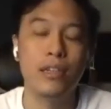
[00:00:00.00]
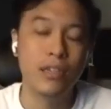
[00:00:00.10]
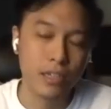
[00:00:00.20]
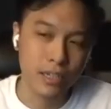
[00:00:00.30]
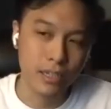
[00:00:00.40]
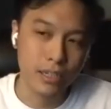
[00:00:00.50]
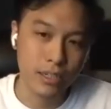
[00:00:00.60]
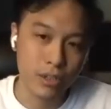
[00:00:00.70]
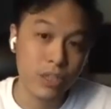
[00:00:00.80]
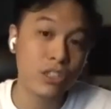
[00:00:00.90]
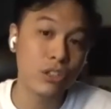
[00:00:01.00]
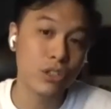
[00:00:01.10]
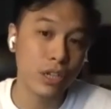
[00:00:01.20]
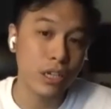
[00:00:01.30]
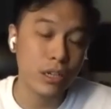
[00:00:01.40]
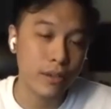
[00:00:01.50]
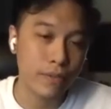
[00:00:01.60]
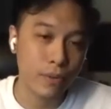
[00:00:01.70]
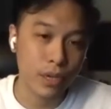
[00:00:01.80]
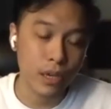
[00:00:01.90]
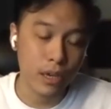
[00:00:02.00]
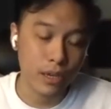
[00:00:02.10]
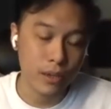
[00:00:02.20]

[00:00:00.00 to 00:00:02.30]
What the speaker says: a journey for me,